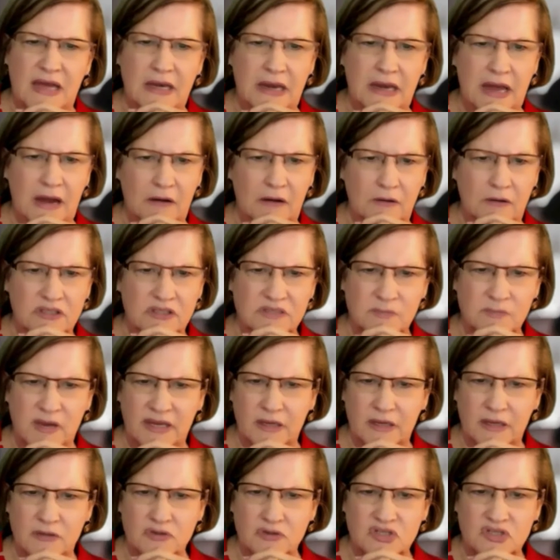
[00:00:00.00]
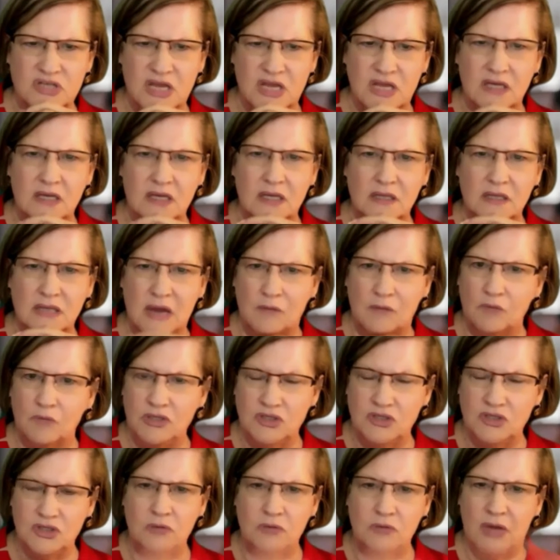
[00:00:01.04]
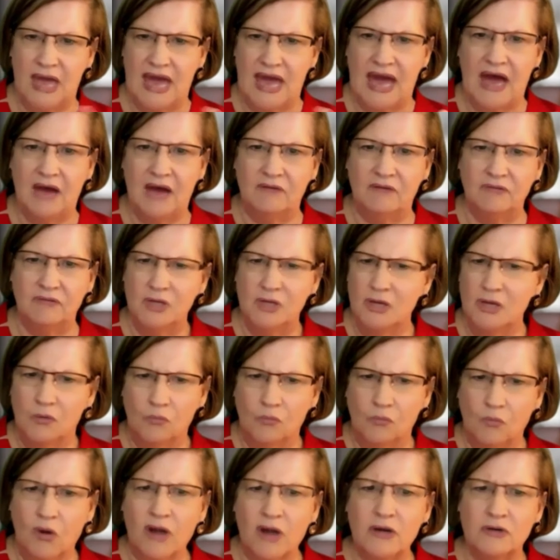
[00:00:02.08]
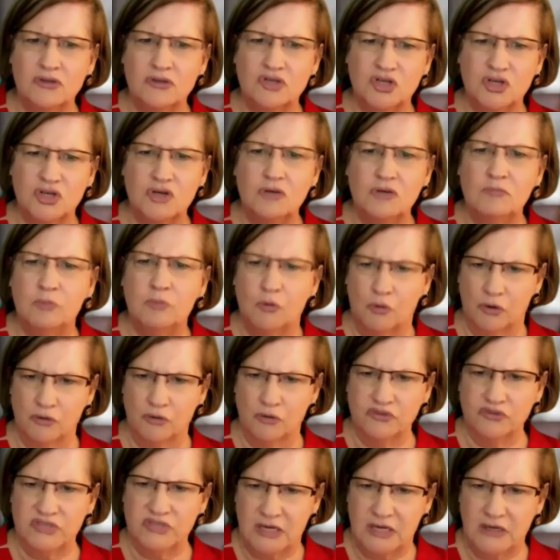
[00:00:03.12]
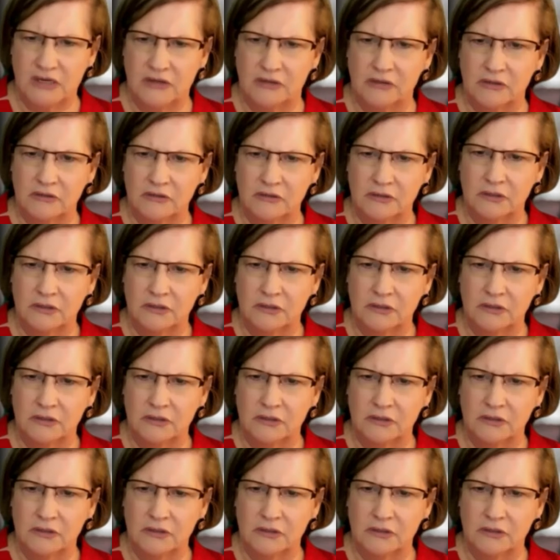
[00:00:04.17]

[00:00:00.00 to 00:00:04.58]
Now, it's my understanding that we do have one or two portals here